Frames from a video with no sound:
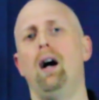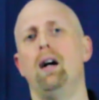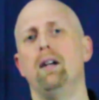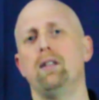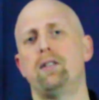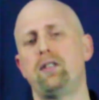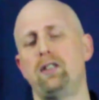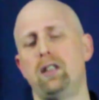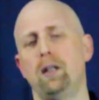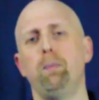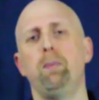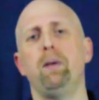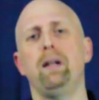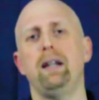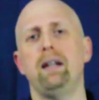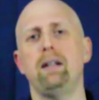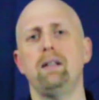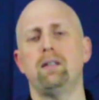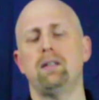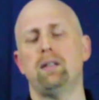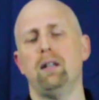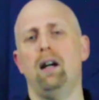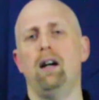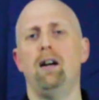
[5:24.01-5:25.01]

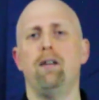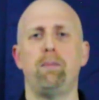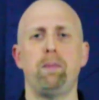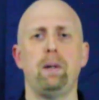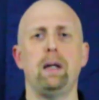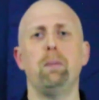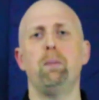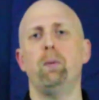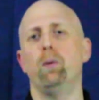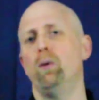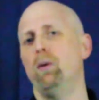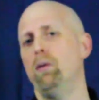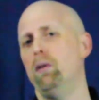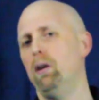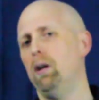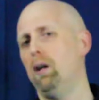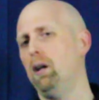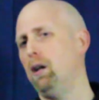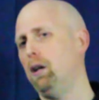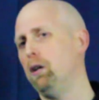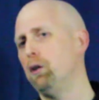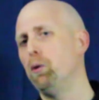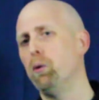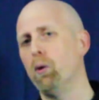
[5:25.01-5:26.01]
siblings of people
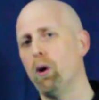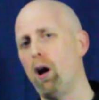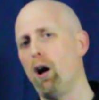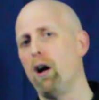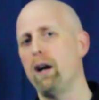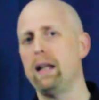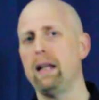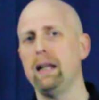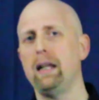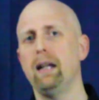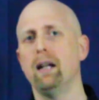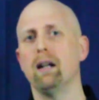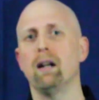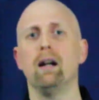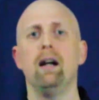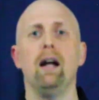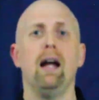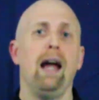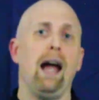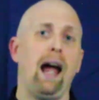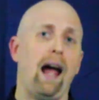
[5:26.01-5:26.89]
who are already here,